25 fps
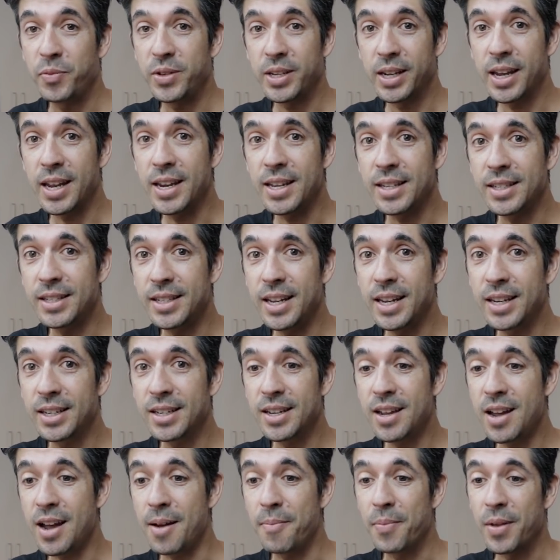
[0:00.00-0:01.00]
to get it
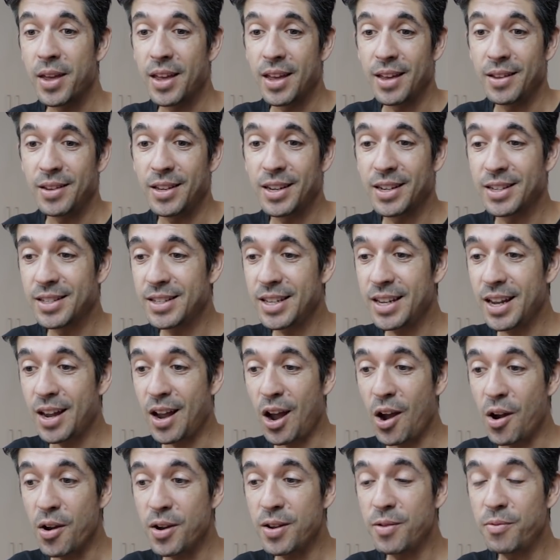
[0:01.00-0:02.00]
synced up, you can see
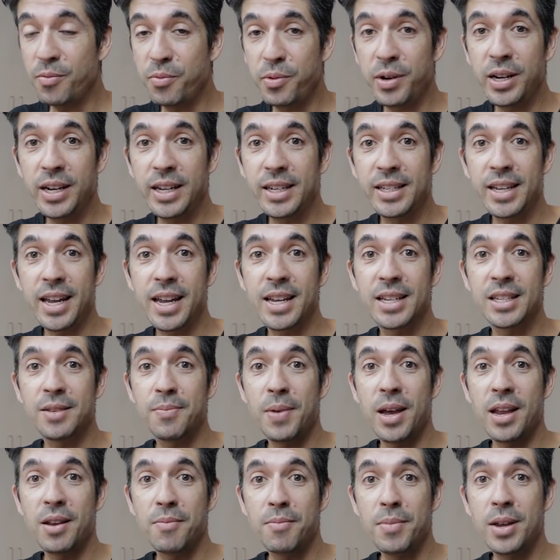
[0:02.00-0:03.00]
it only really takes
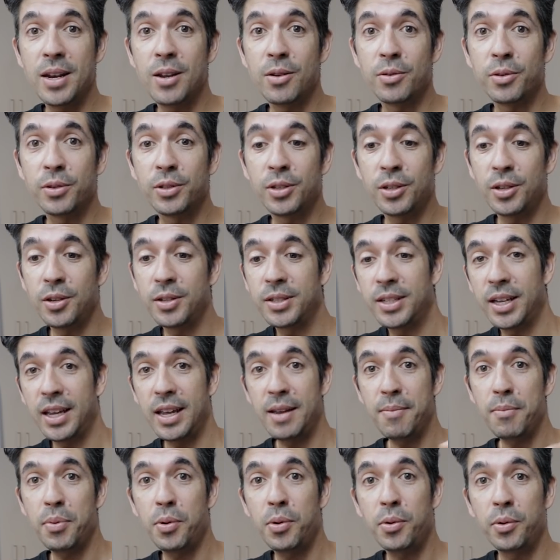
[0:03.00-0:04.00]
about a minute or 2
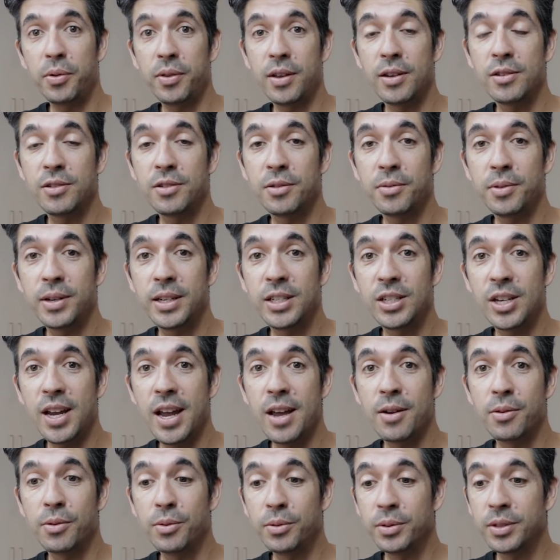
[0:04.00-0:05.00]
to import those 3
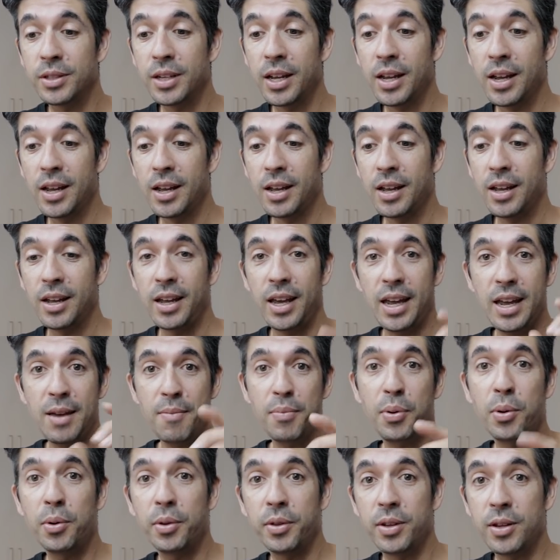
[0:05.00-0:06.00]
channels,
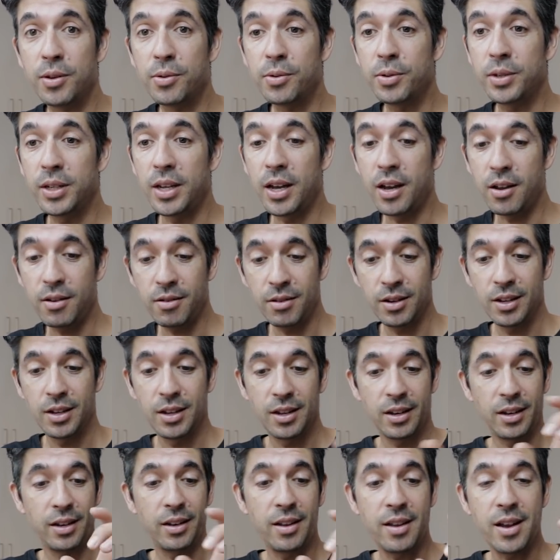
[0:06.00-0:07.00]
import the audio,
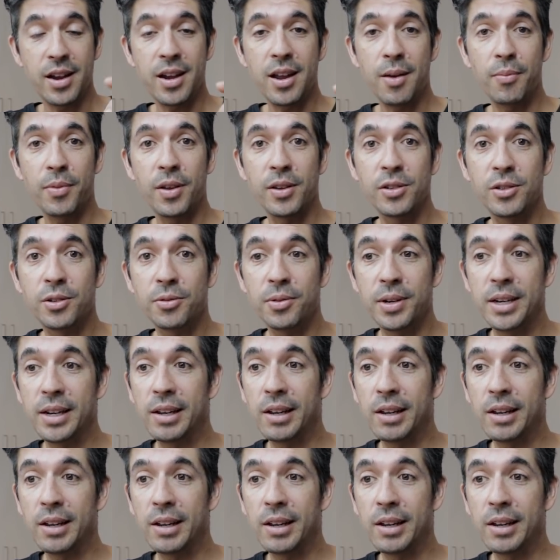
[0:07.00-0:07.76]
line up those 3